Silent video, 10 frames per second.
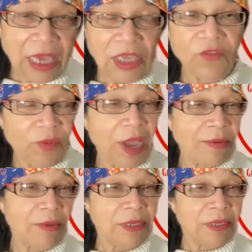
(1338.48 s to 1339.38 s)
And you've
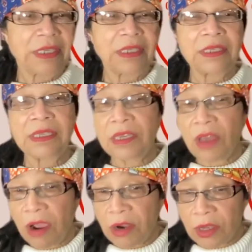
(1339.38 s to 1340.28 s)
probably seen
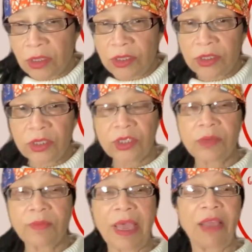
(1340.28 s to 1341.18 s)
articles
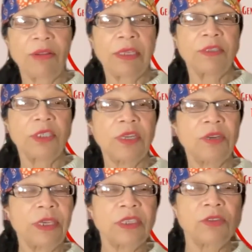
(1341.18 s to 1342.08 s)
about it,
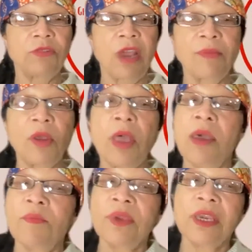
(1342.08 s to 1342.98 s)
generational trauma,
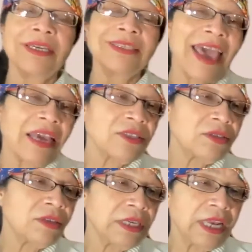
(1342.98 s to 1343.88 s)
because
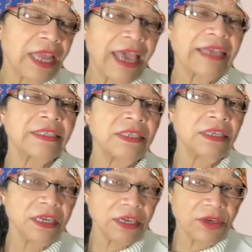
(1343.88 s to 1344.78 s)
actually last
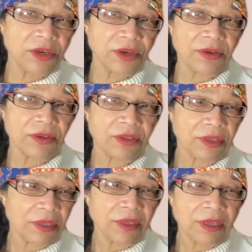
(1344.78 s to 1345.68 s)
year,
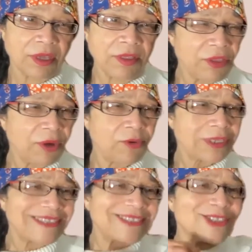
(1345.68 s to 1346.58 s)
there
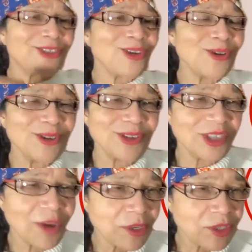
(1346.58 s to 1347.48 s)
was a surge,
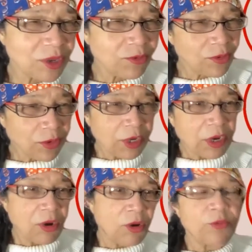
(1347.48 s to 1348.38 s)
almost a
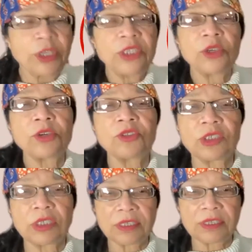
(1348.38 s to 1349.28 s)

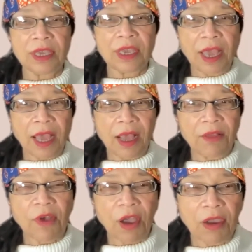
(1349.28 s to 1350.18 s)
resurgence
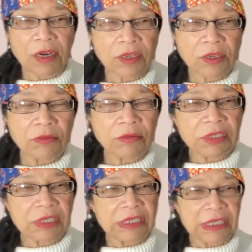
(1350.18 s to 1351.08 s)
of
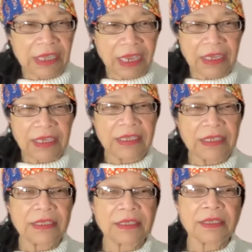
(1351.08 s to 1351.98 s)
articles and
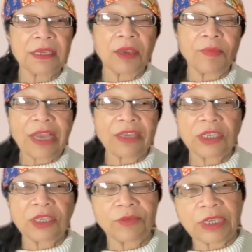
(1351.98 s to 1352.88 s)
studies about
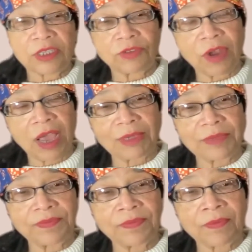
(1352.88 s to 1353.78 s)
generational trauma.